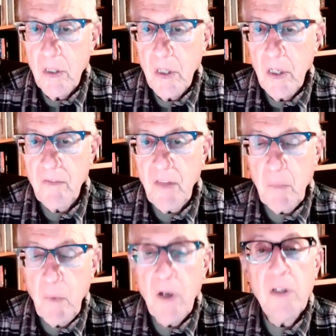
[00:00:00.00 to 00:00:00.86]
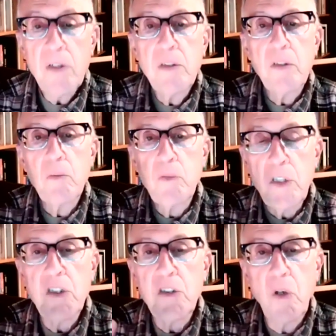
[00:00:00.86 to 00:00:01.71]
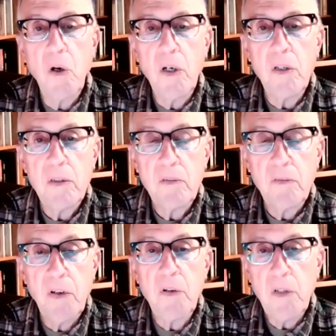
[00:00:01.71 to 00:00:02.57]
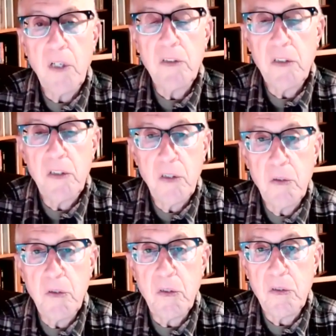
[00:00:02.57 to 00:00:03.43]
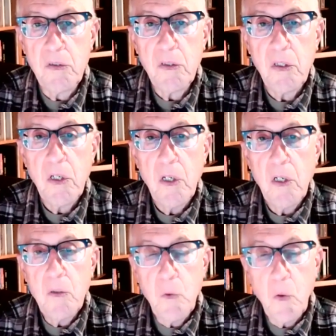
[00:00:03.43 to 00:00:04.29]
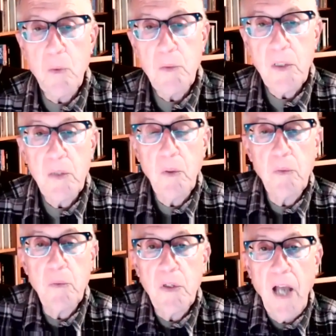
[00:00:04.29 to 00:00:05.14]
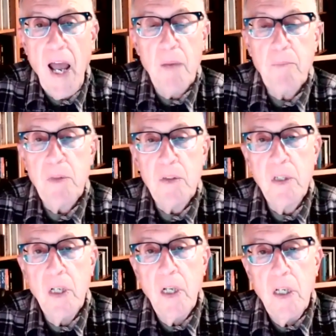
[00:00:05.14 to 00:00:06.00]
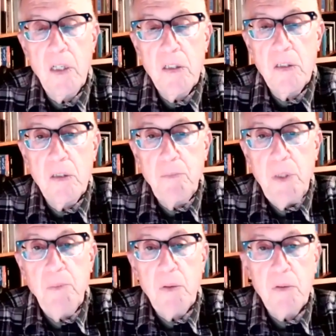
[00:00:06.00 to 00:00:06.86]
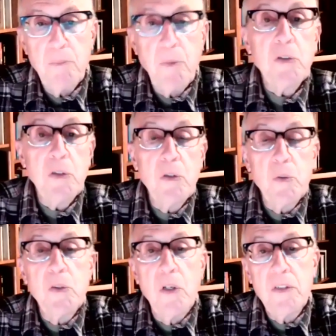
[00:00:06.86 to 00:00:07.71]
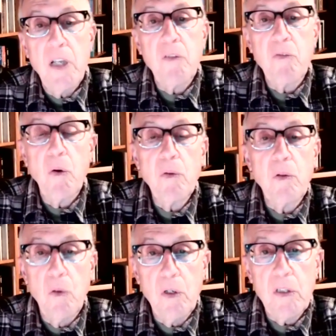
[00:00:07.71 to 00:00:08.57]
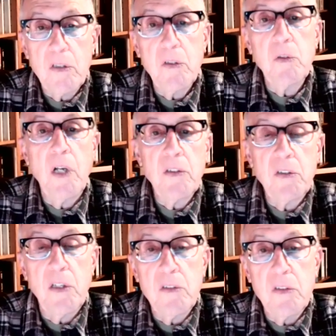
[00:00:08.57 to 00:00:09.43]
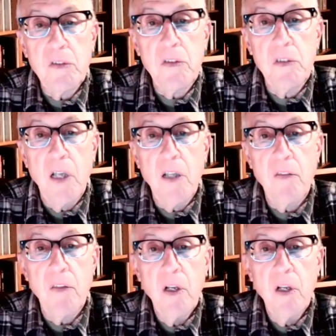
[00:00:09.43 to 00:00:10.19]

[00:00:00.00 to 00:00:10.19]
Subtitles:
if they wanted to restart federal executions, normally what would have happened is the person who was on death row the longest, who got sentenced to death,